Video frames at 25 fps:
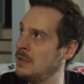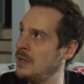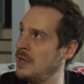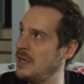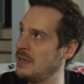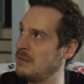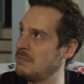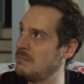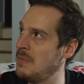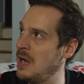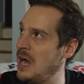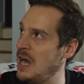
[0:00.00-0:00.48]

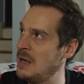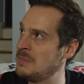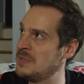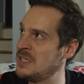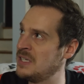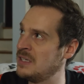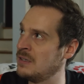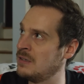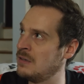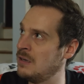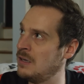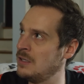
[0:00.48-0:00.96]
And Mom
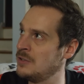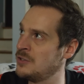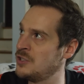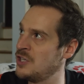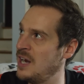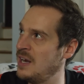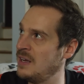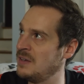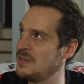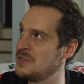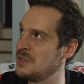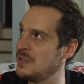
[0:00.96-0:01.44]
didn't call
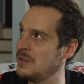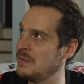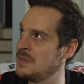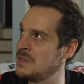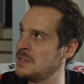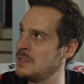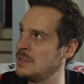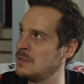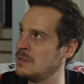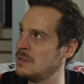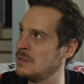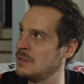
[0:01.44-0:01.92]
child
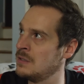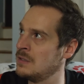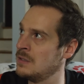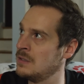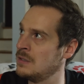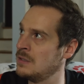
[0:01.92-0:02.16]
services?